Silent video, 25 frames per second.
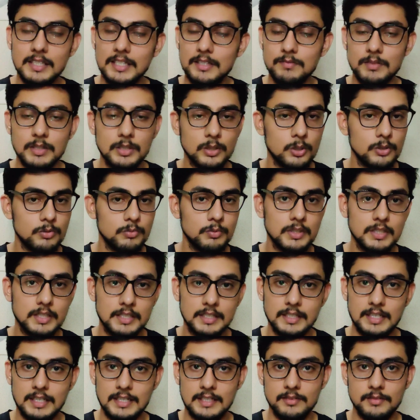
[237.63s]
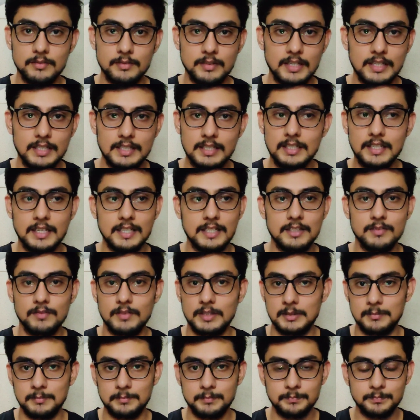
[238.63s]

that will not work in any way.